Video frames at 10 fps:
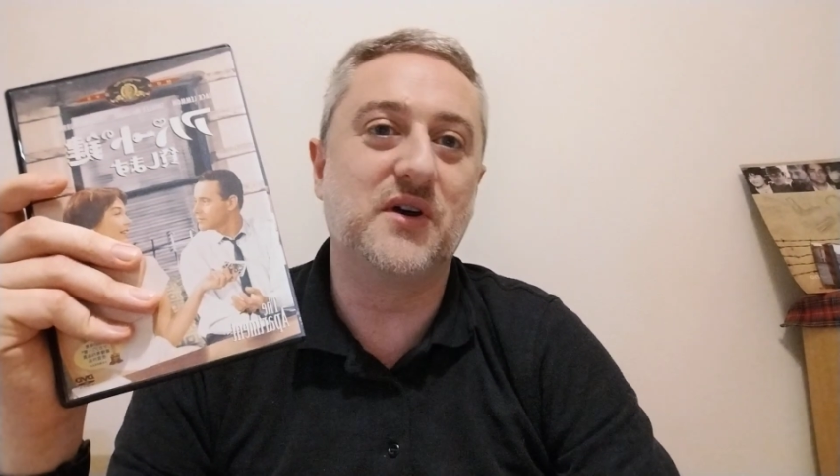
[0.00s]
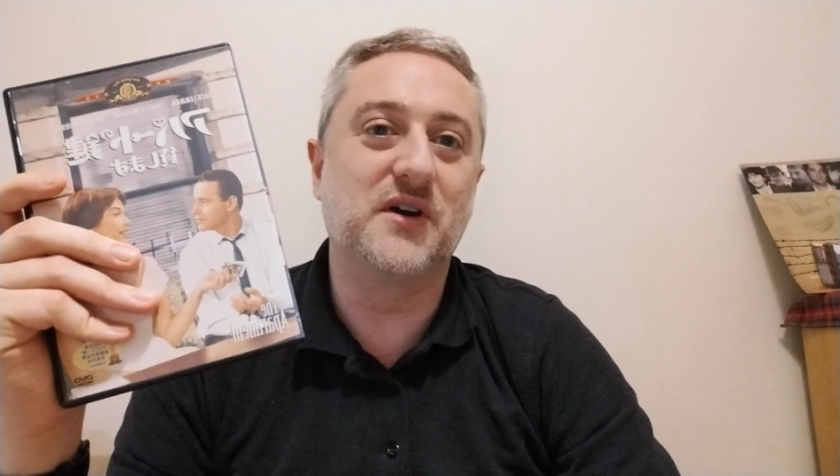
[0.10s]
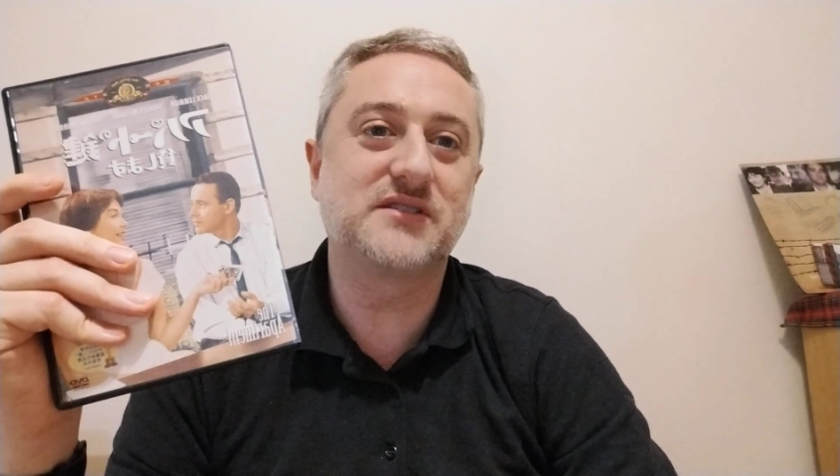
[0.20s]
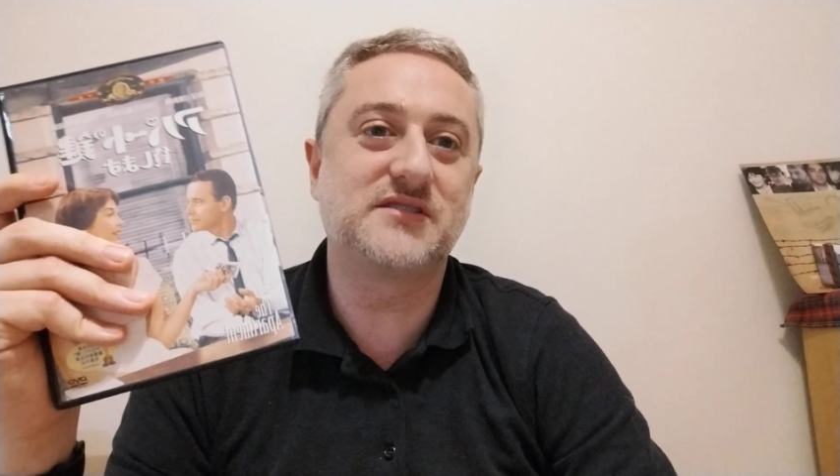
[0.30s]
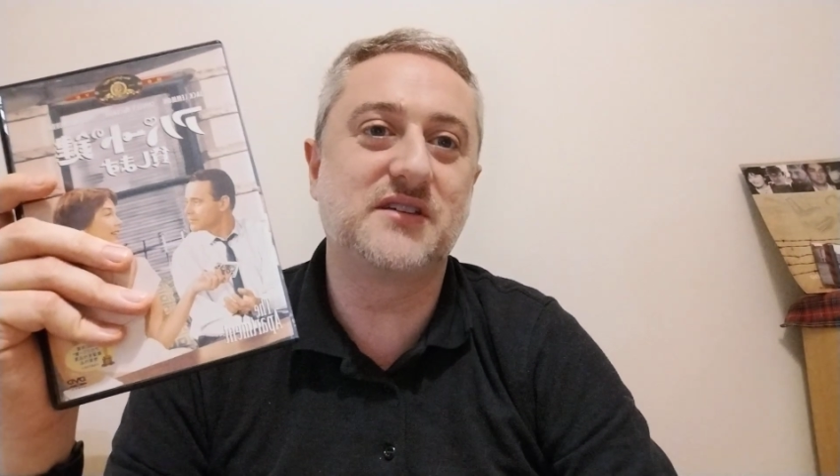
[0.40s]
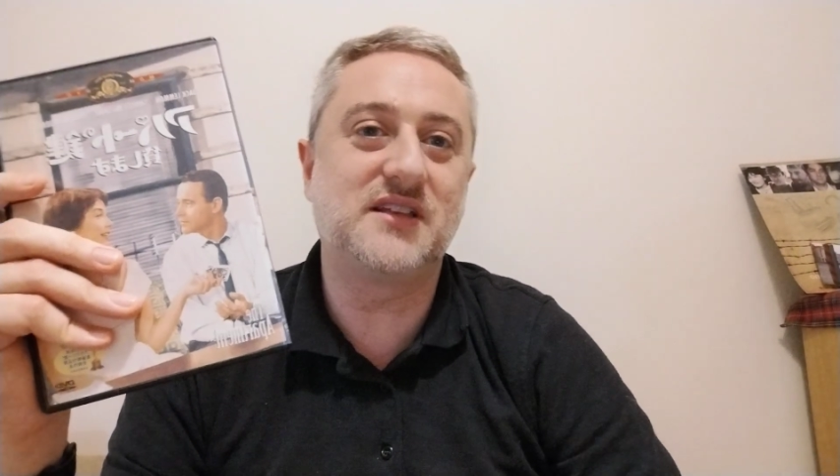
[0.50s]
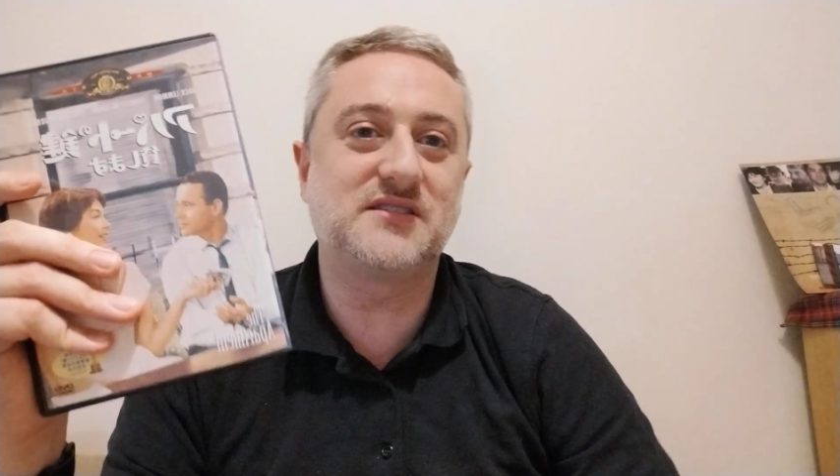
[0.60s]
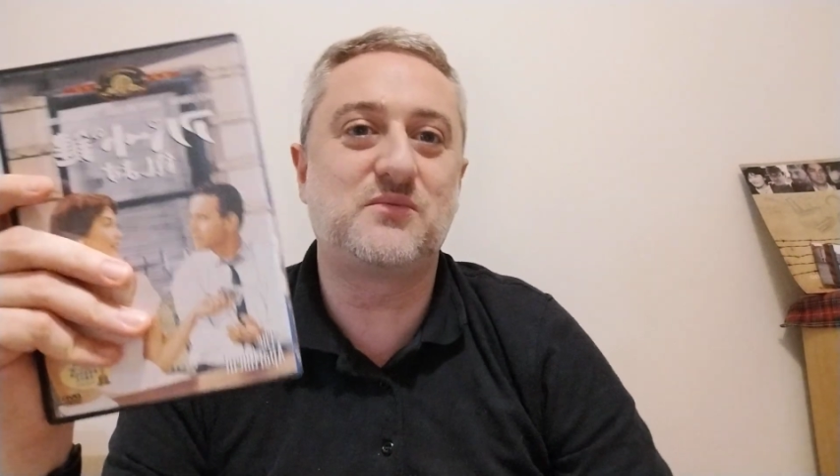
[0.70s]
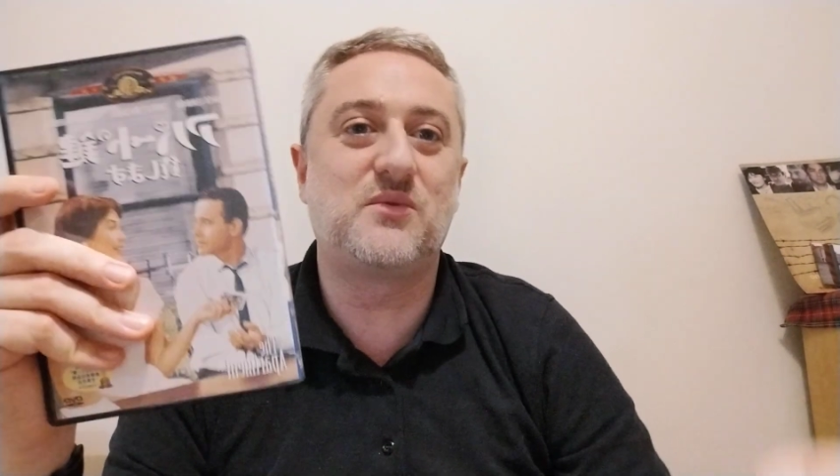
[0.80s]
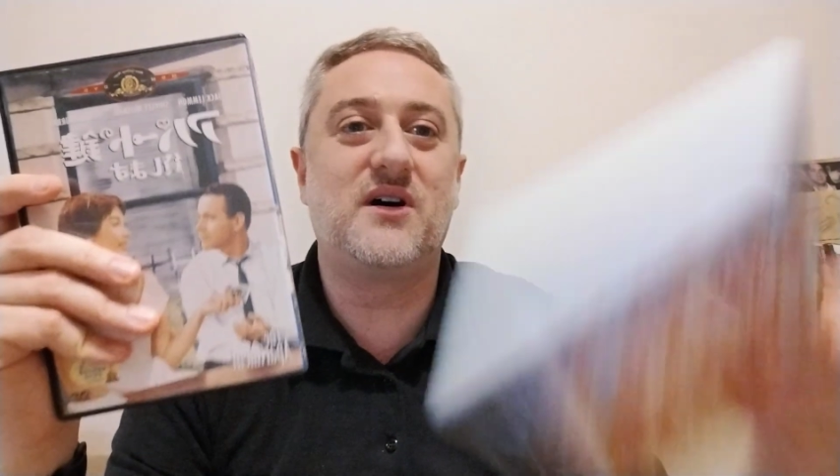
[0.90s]
So that's
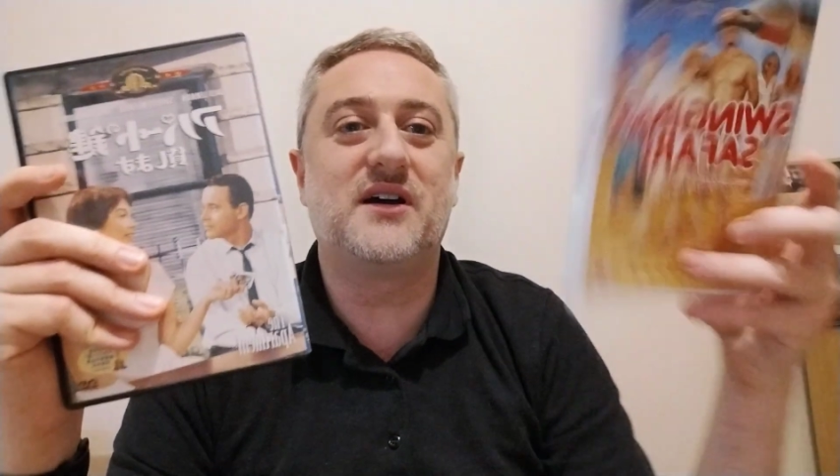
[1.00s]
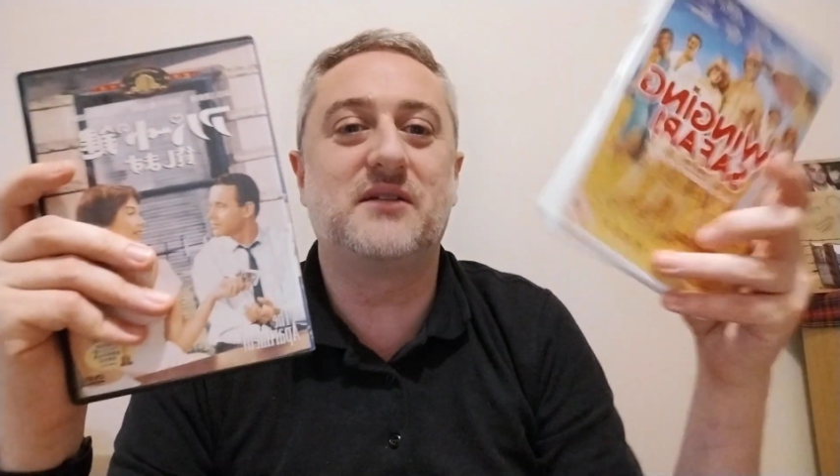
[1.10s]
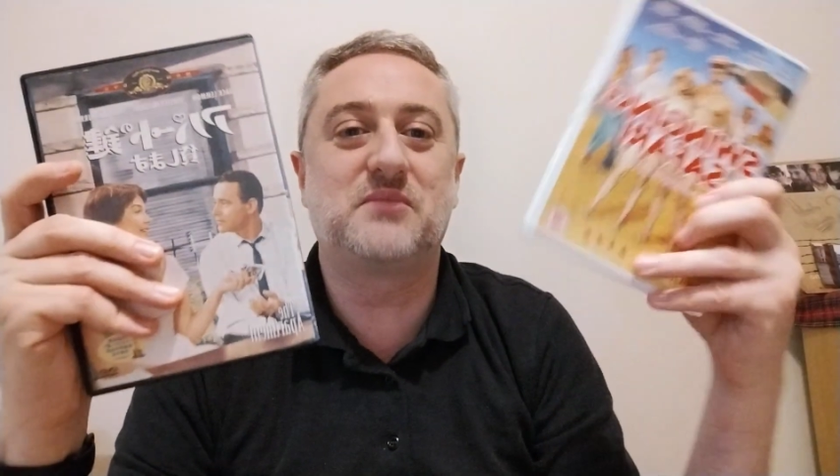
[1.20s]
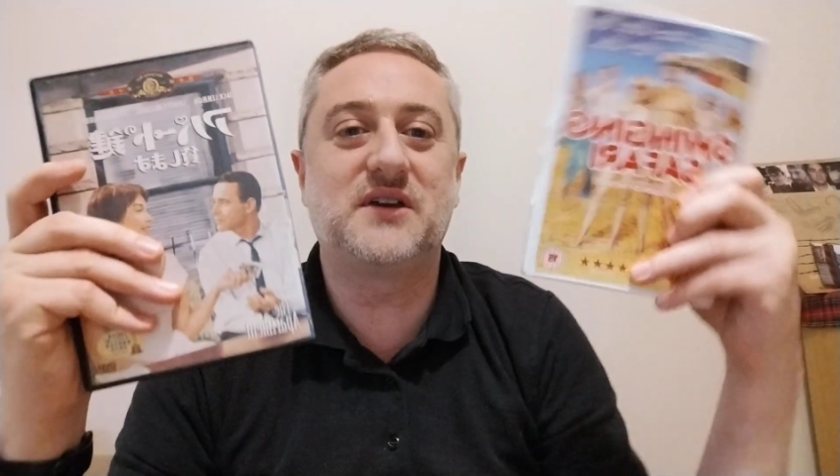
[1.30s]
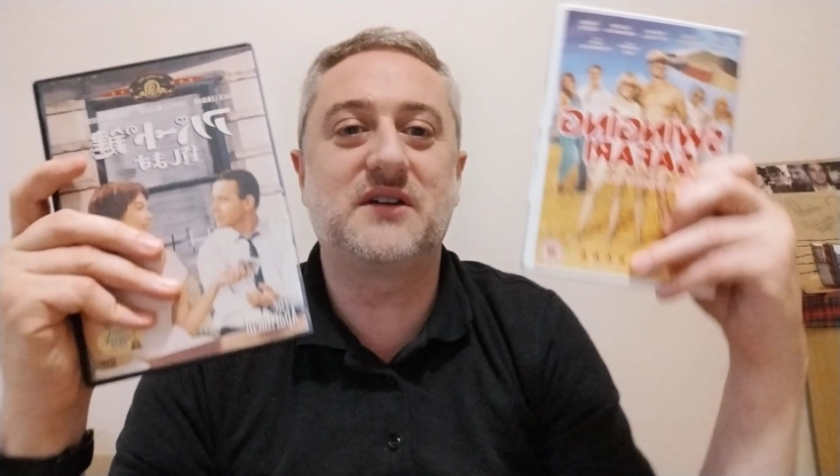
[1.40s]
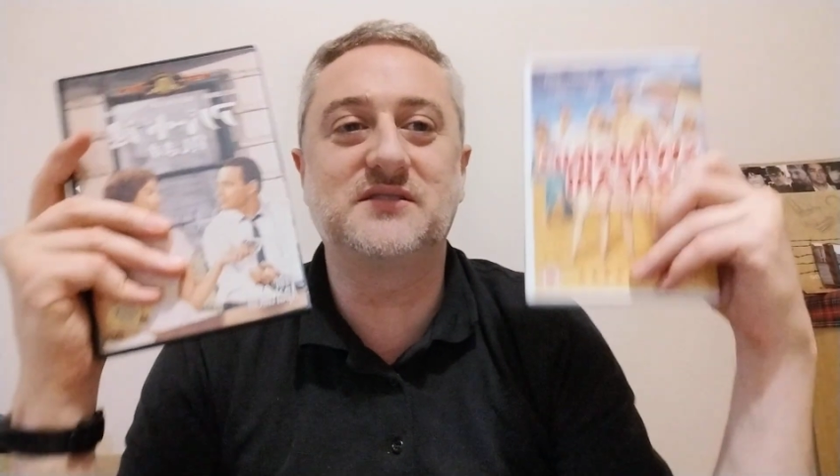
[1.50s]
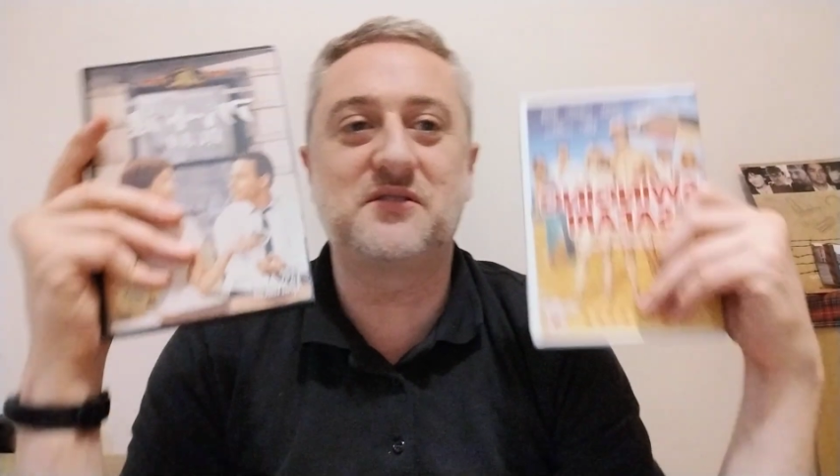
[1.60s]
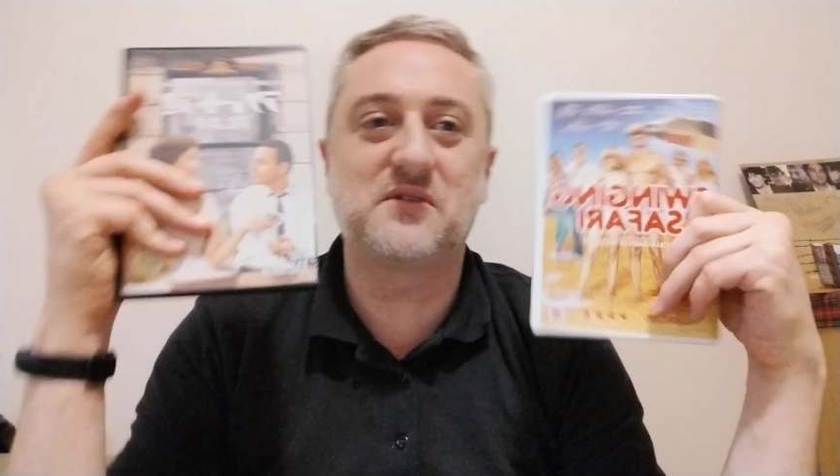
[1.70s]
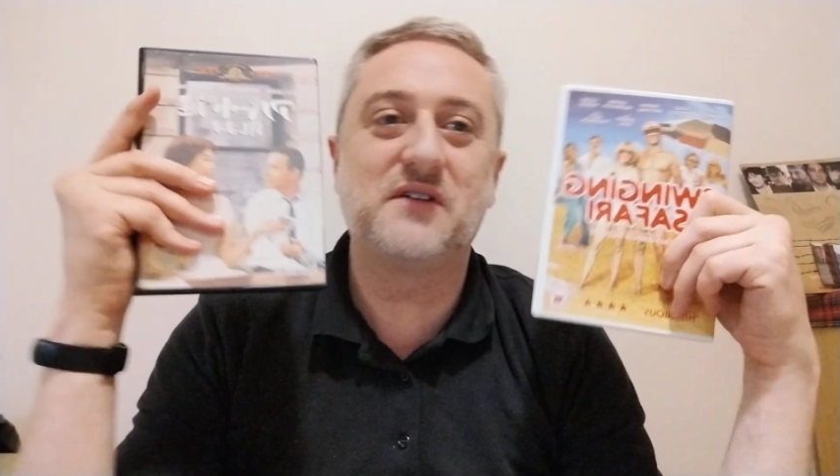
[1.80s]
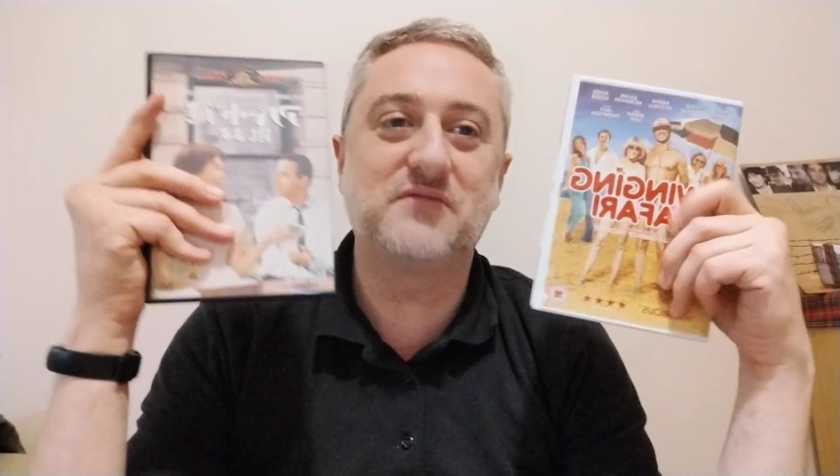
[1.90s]
why, because of the
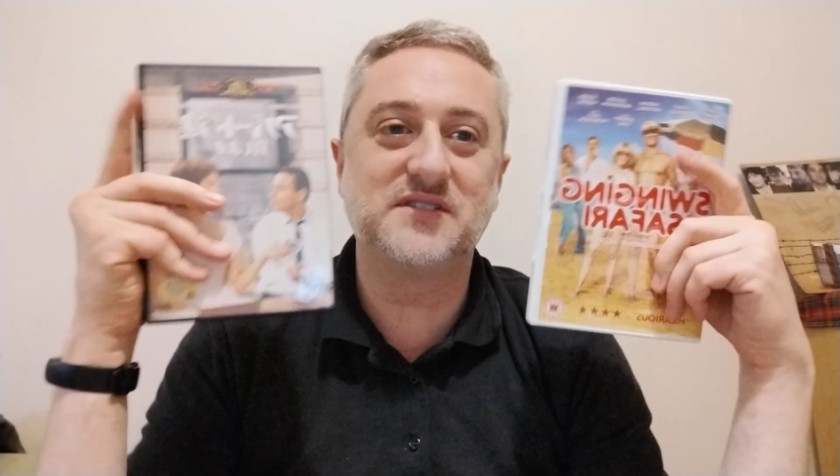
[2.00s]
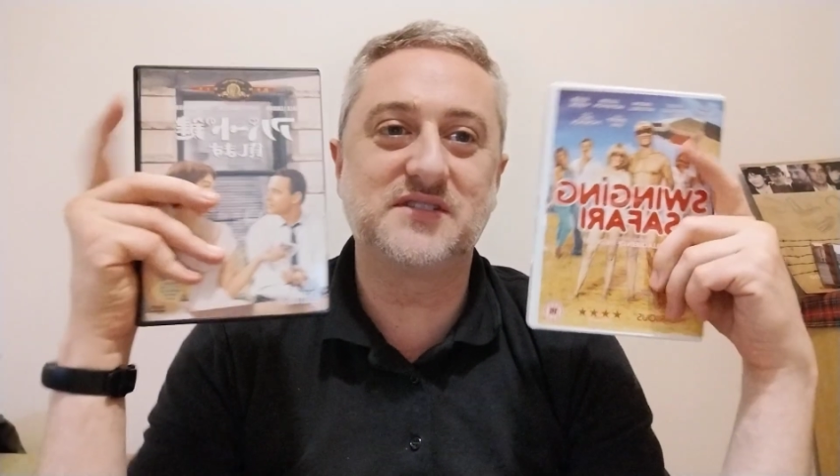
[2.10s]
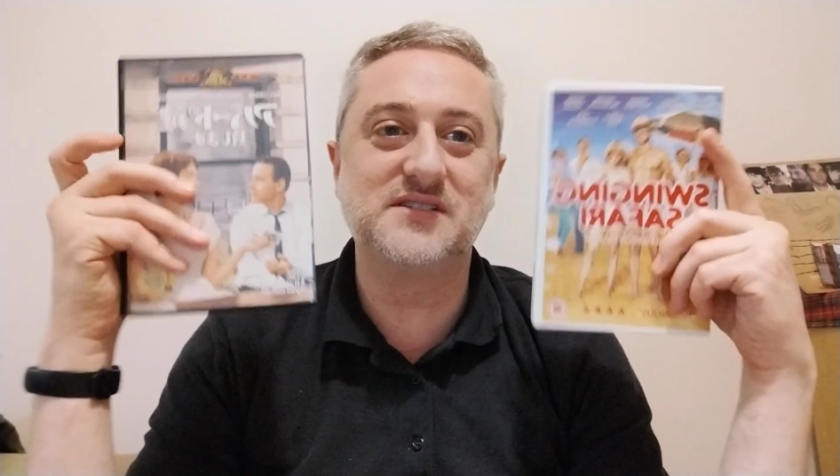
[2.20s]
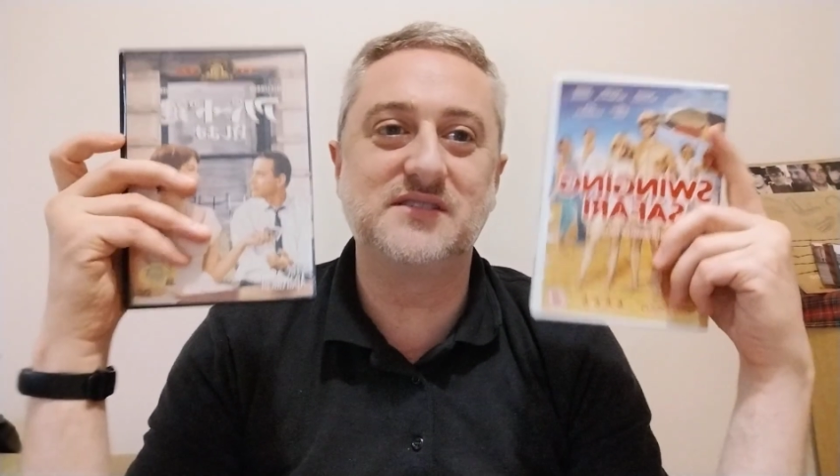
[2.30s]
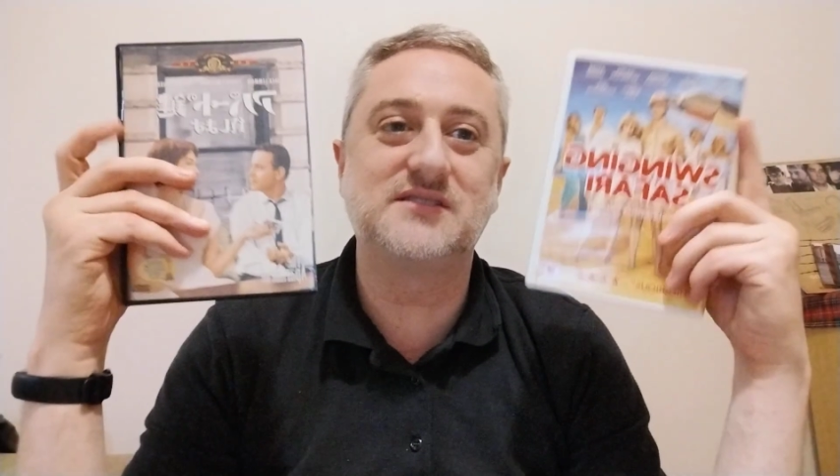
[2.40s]
references,